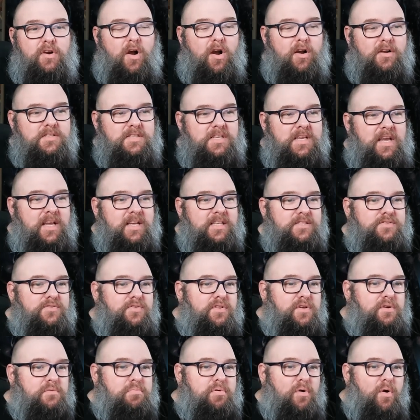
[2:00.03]
RTNs, for
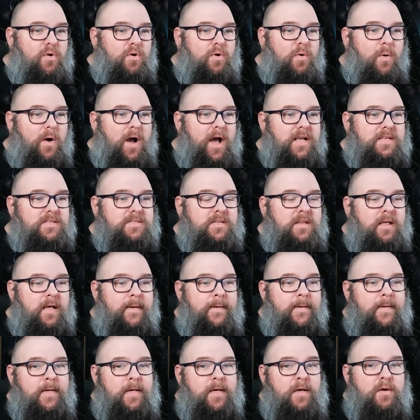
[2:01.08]
their Pro Quest.
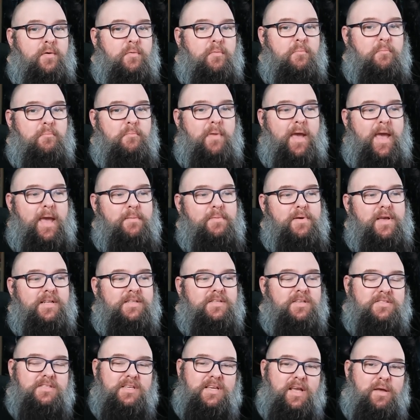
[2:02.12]
Maybe it
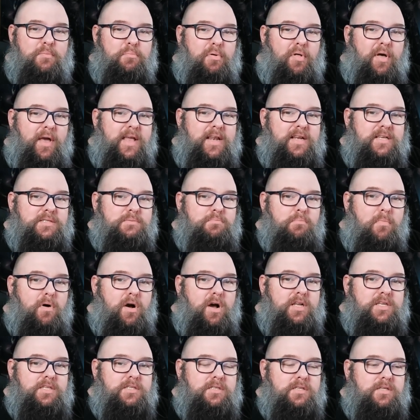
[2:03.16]
doesn't get played as
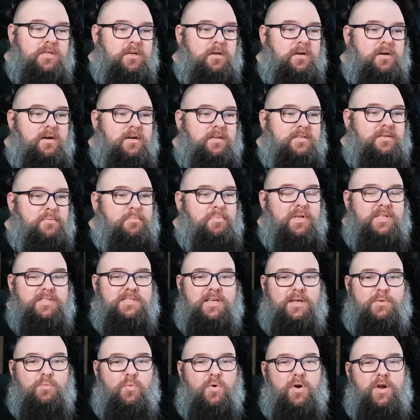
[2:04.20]
much. Depends
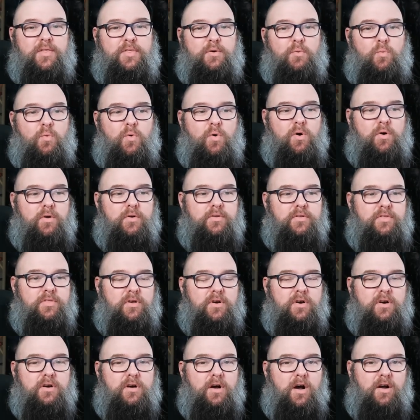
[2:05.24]
on where
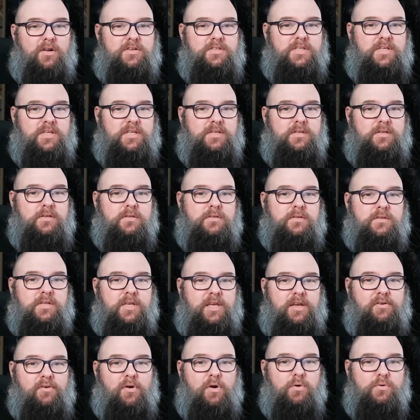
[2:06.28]
the Hunted
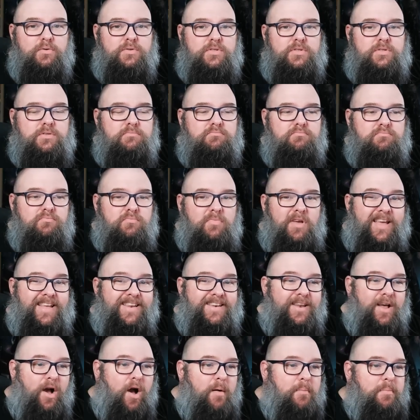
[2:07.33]
heroes
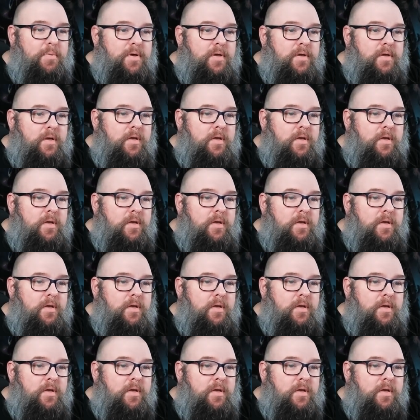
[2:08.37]
end up.